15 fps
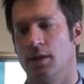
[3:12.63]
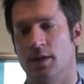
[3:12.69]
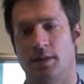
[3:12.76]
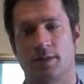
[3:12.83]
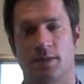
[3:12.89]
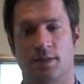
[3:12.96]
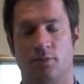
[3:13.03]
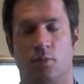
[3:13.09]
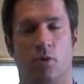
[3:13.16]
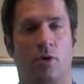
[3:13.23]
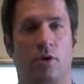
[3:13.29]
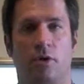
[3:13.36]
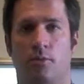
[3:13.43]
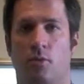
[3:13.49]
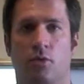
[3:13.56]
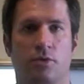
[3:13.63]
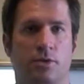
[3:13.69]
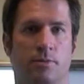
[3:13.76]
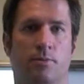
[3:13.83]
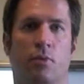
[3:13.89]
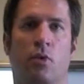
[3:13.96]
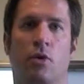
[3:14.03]
This is one of the
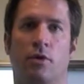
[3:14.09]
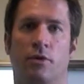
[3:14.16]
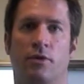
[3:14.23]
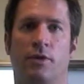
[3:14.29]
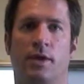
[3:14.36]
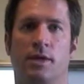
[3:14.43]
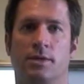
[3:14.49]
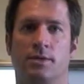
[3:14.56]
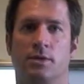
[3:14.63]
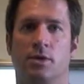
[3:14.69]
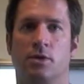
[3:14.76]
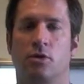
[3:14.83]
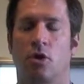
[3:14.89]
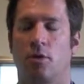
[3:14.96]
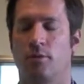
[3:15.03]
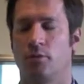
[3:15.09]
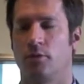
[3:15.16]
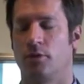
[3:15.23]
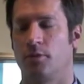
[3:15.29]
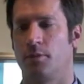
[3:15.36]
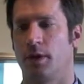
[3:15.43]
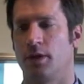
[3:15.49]
most important things to determine
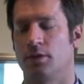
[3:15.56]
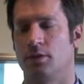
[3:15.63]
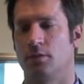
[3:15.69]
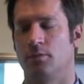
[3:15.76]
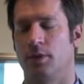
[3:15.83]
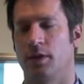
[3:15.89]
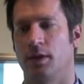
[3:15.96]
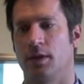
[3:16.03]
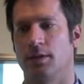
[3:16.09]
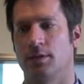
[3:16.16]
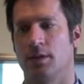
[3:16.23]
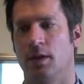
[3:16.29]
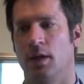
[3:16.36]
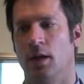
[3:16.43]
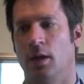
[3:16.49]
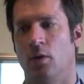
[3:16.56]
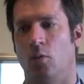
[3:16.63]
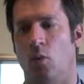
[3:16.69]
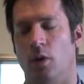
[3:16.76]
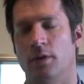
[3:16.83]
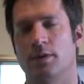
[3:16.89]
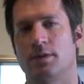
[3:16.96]
with a patient, because
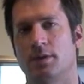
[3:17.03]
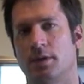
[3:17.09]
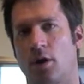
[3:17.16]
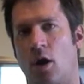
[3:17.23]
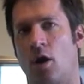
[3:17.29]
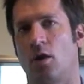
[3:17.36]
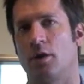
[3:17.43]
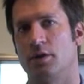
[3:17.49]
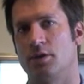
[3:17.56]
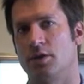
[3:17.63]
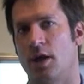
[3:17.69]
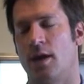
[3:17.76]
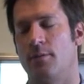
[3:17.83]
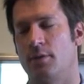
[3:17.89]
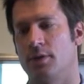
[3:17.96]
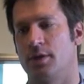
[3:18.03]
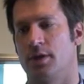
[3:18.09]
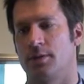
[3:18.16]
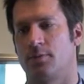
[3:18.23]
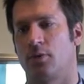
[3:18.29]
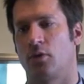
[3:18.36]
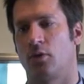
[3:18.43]
once cartilage damage
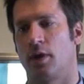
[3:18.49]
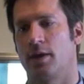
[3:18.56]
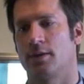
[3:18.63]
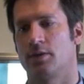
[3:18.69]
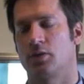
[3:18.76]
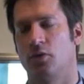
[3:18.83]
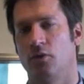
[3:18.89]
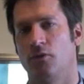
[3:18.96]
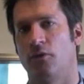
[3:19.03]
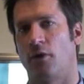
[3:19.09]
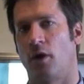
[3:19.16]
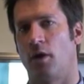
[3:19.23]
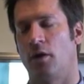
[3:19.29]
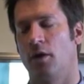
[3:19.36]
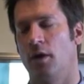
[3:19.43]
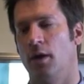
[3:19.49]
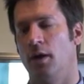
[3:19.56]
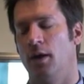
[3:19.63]
has progressed too far,